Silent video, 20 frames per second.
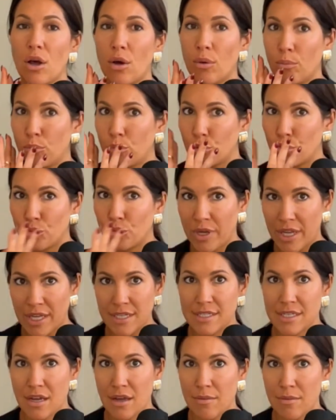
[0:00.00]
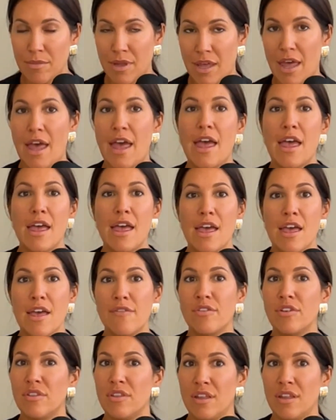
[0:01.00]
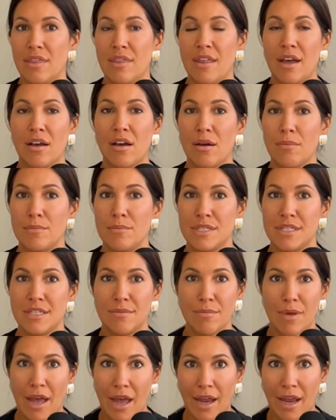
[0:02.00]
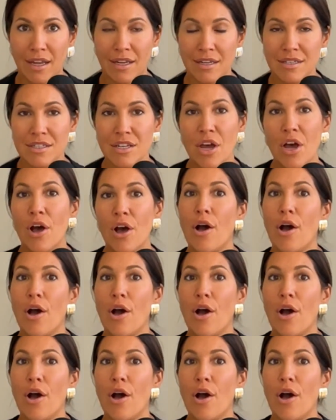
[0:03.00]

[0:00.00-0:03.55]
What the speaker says: brain dump everything that comes to mind,